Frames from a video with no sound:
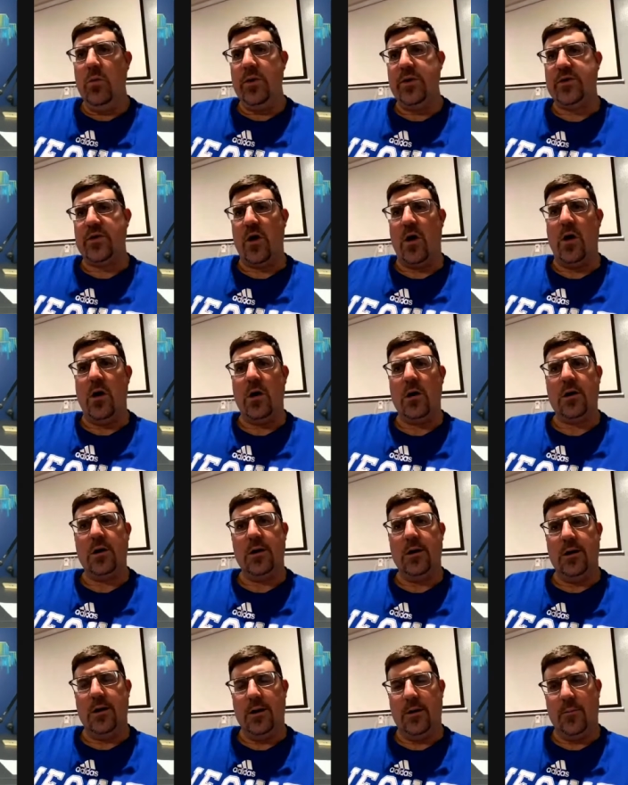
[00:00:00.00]
we talk.
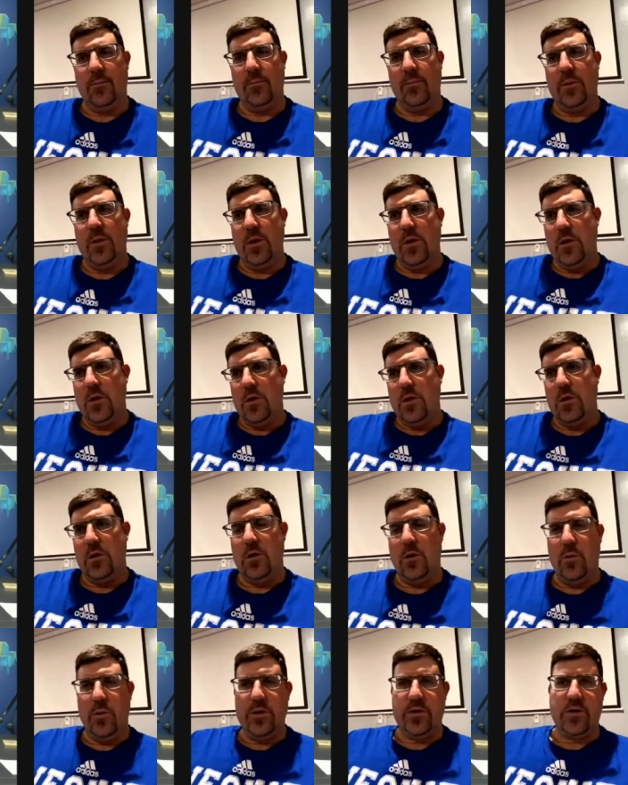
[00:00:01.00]
Um, you
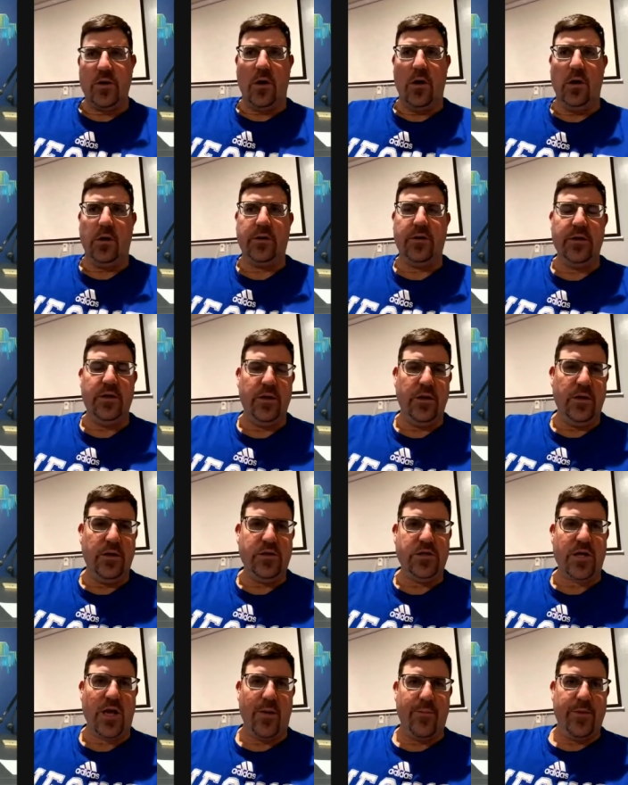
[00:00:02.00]
know, we talked. He, he
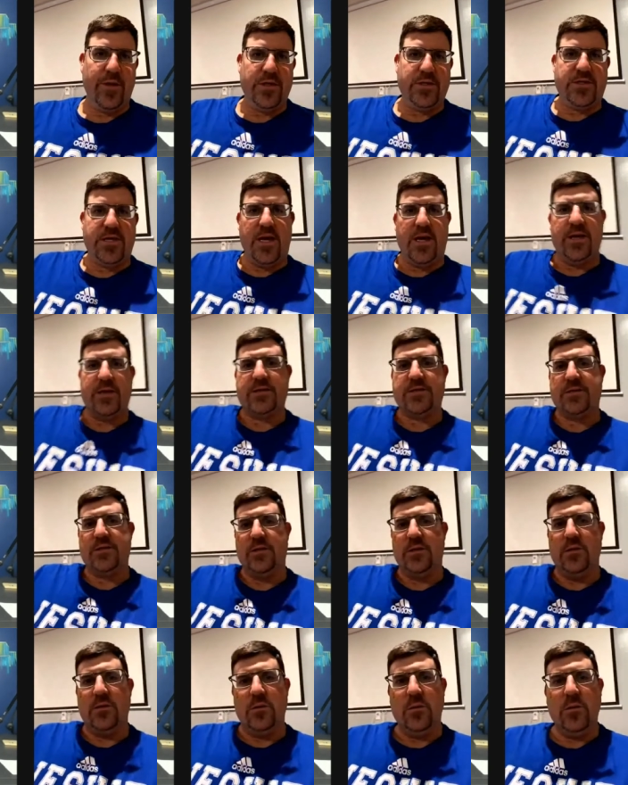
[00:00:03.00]
shot me a text
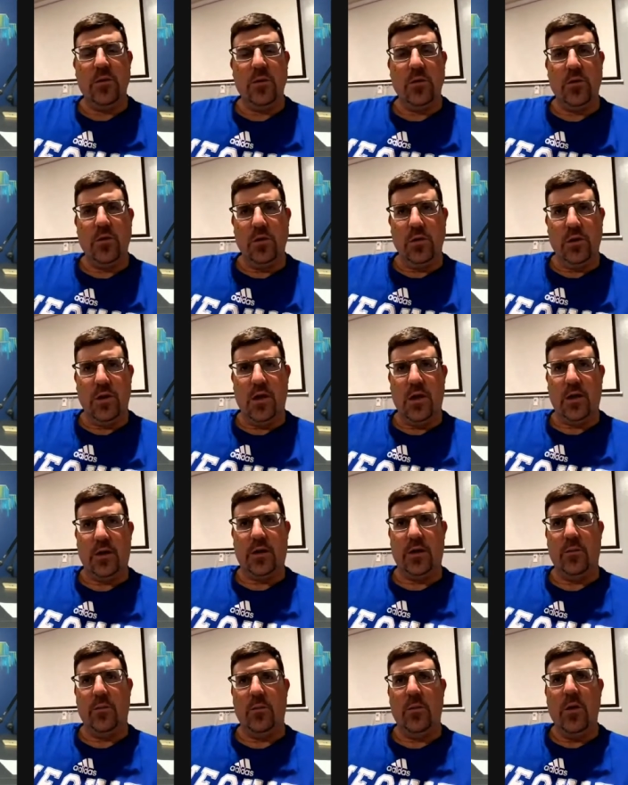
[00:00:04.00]
and good
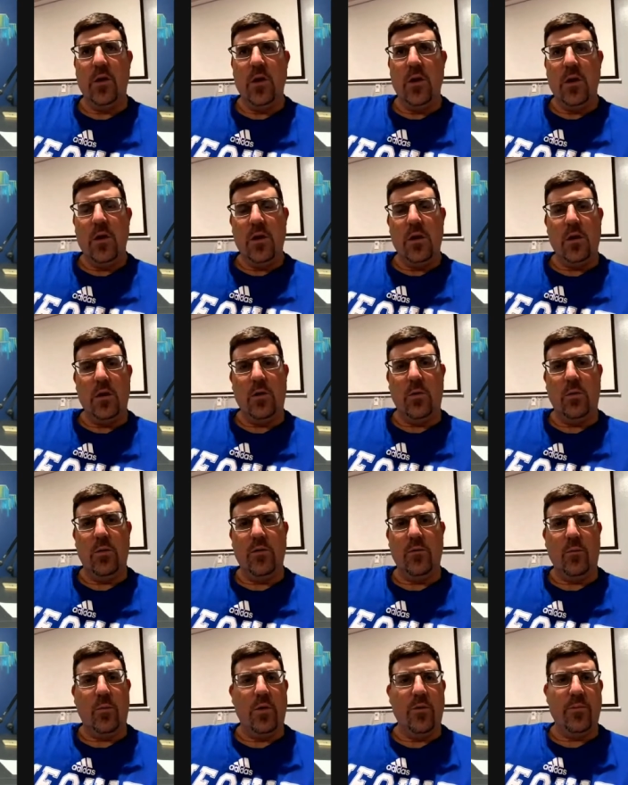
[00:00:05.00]
luck. And you know, we,
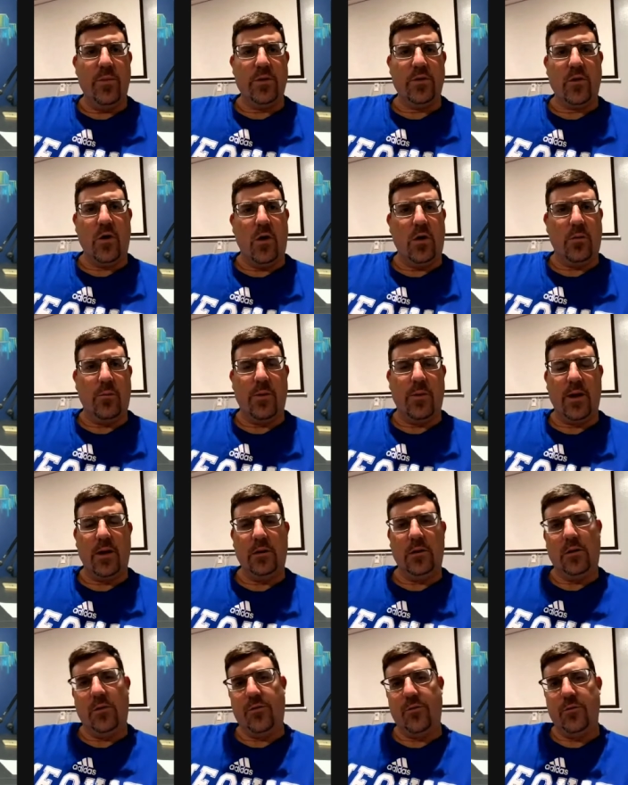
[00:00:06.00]
we've been talking
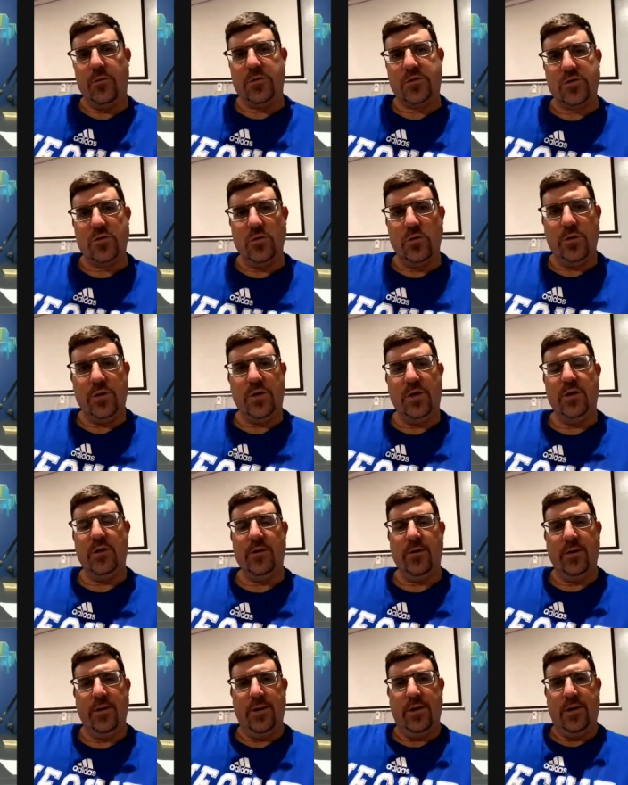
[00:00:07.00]
regularly through the school
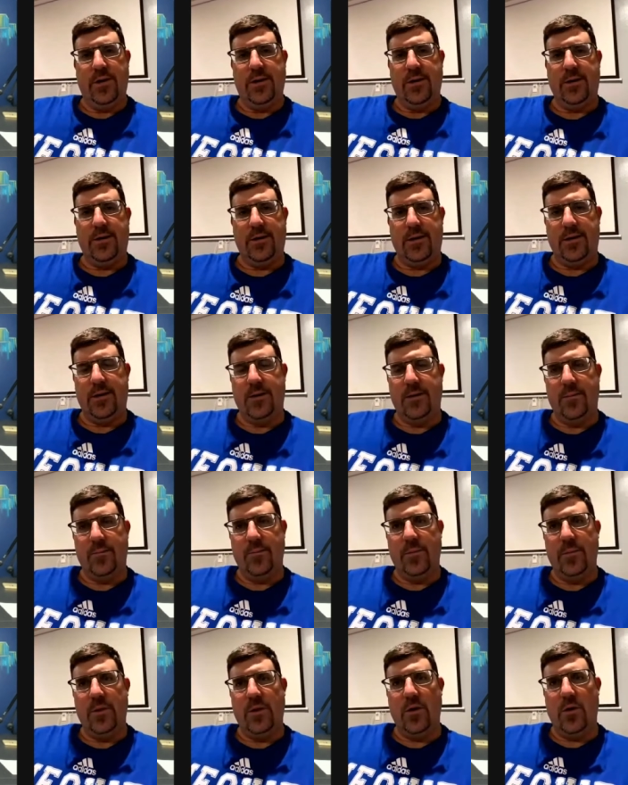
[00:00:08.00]
year. Uh,
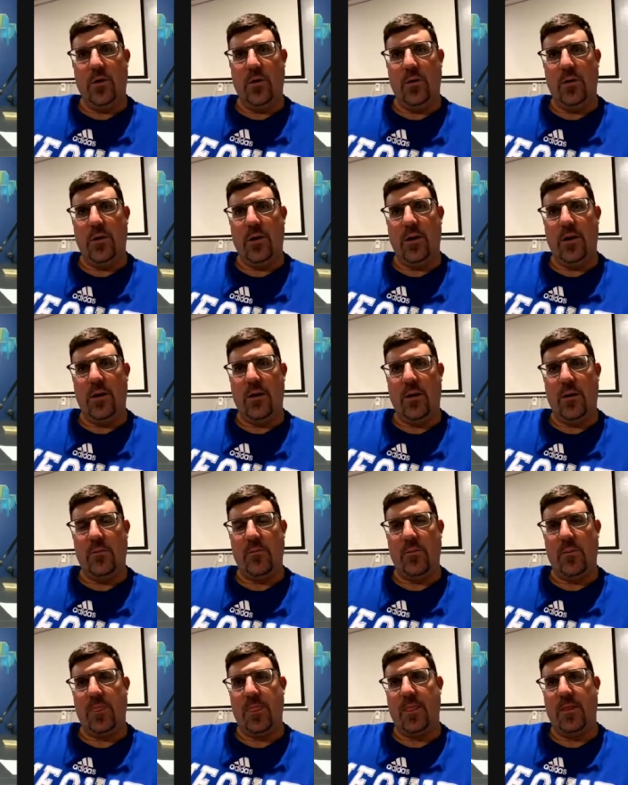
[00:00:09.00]
you know,
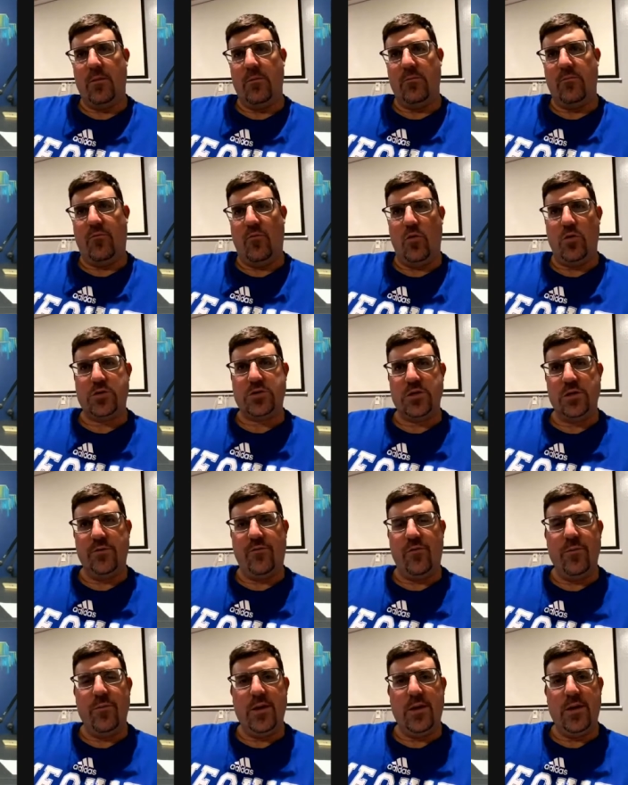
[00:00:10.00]
um, fortunately
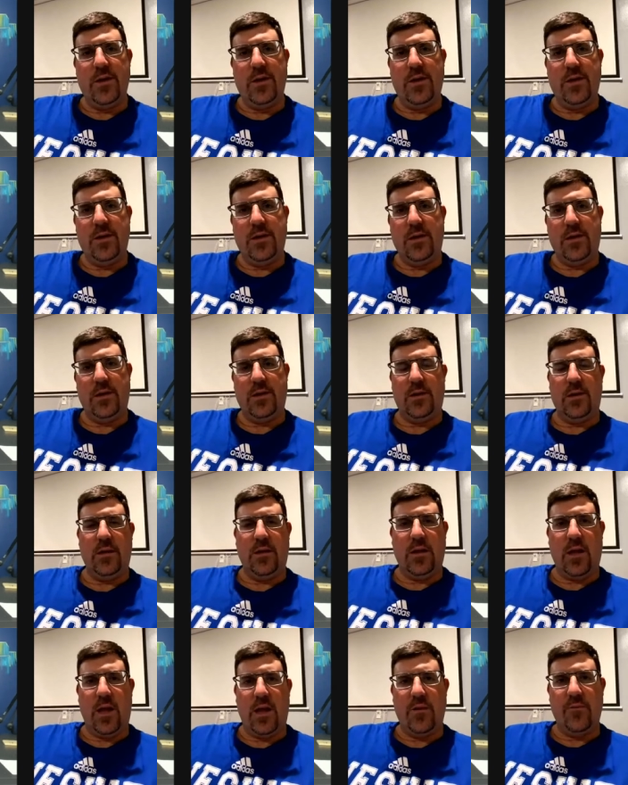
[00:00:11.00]
for me and,
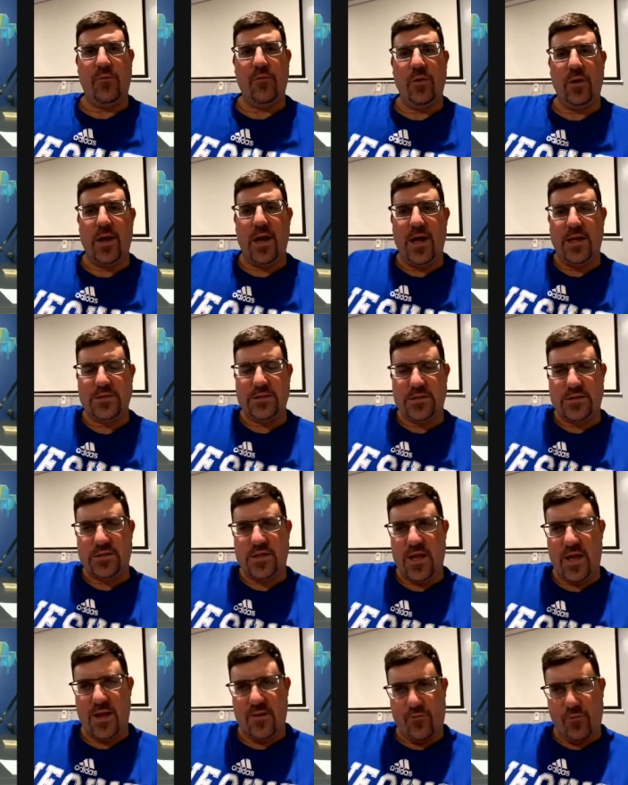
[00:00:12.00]
and a handful of guys and
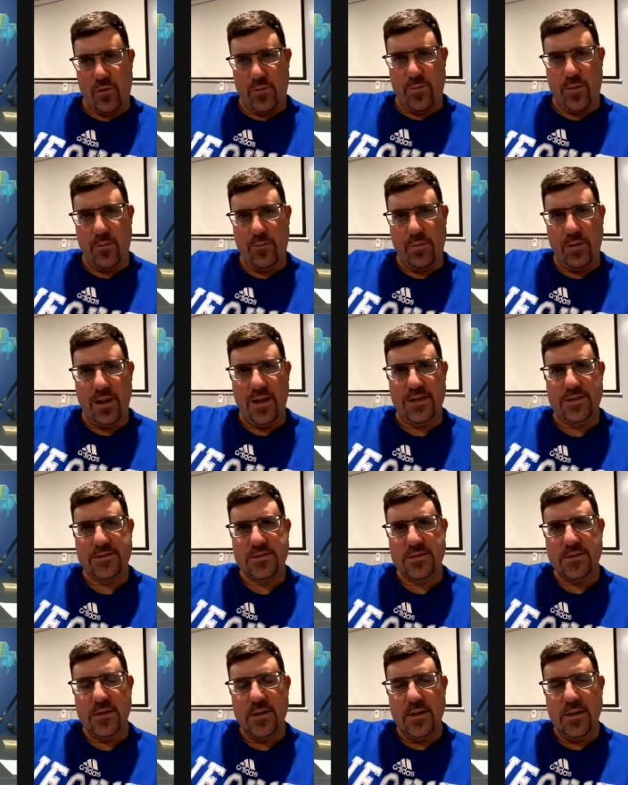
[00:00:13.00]
staff, we've been blessed